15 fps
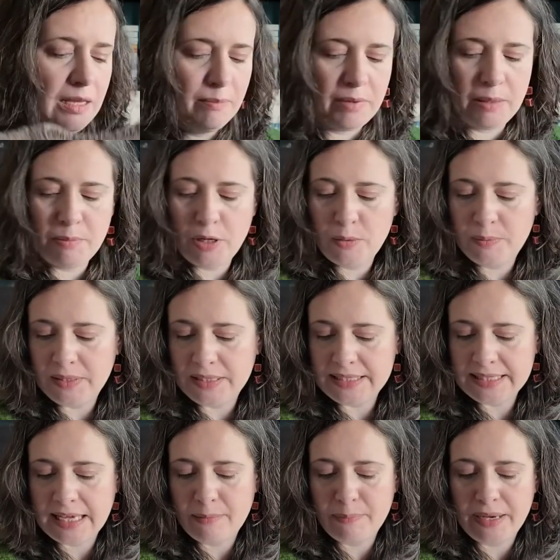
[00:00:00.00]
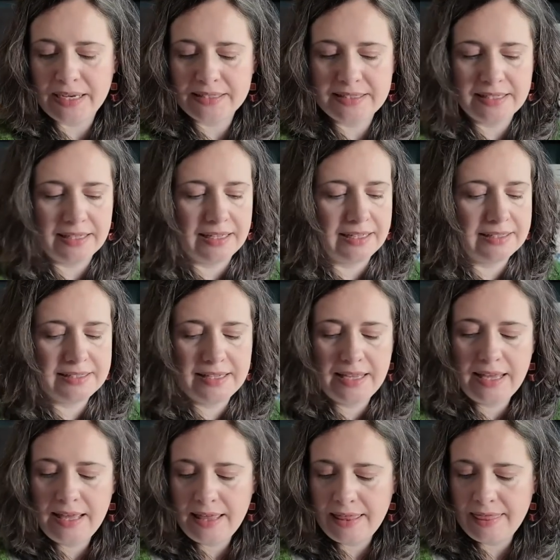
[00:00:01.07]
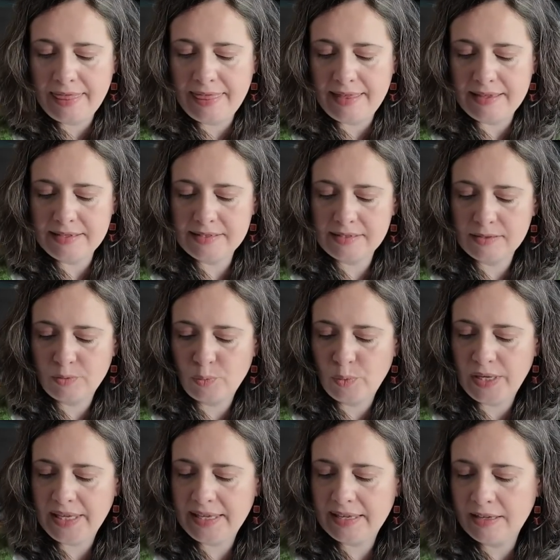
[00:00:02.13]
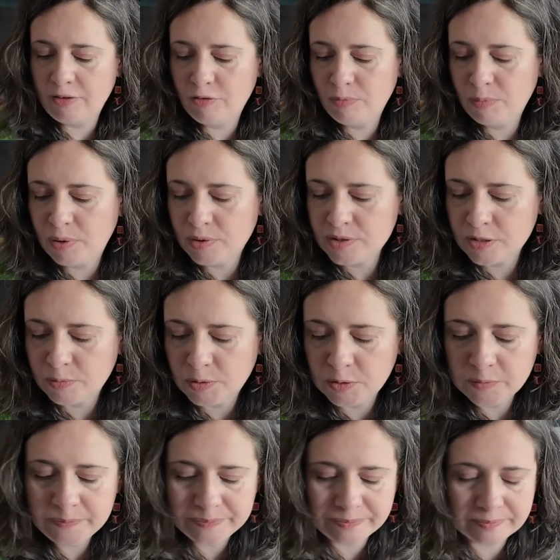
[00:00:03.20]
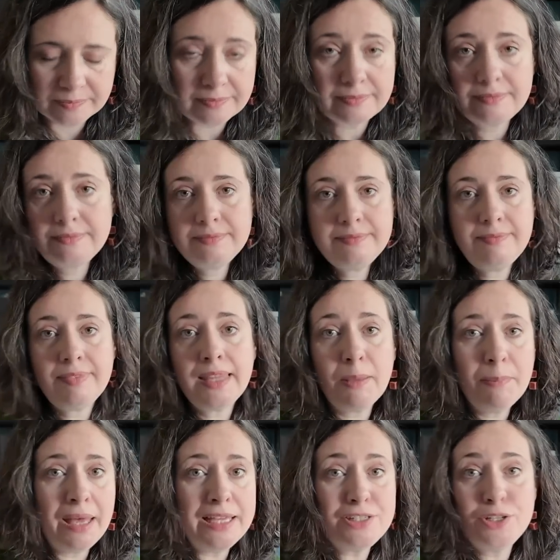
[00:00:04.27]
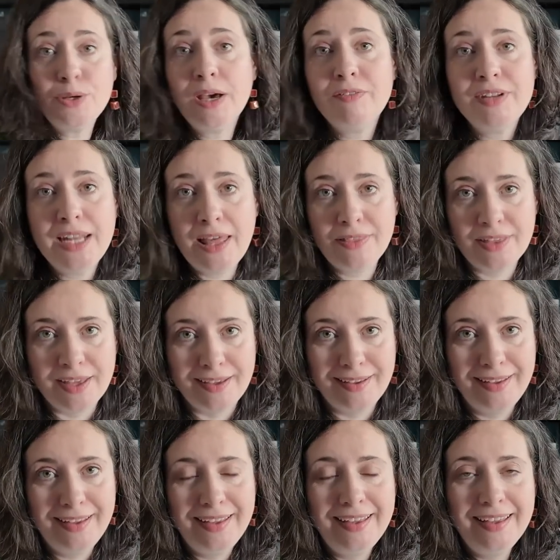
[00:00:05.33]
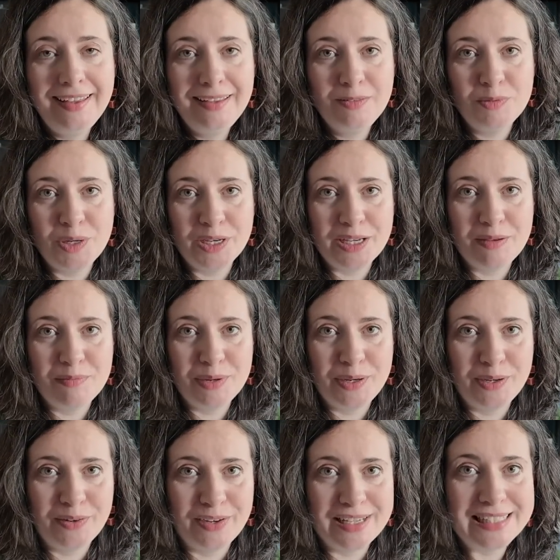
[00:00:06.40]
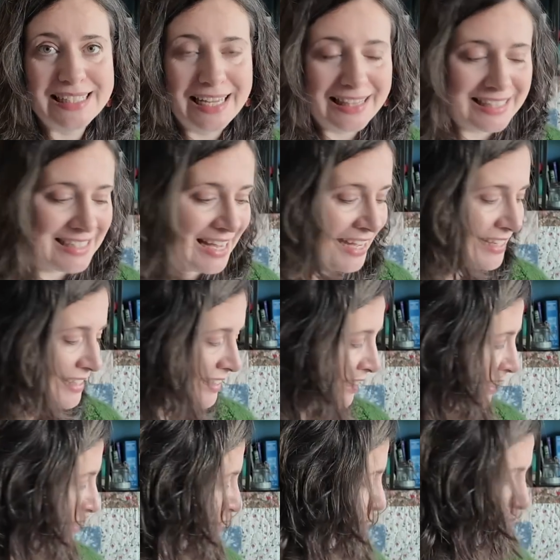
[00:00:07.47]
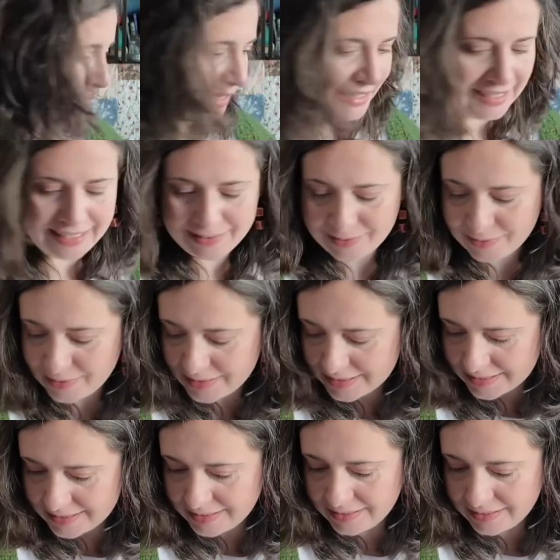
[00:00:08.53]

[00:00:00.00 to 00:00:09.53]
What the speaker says: But I'm hoping to get back to that this week if possible. But I do have another work in progress, another test knit on my needles.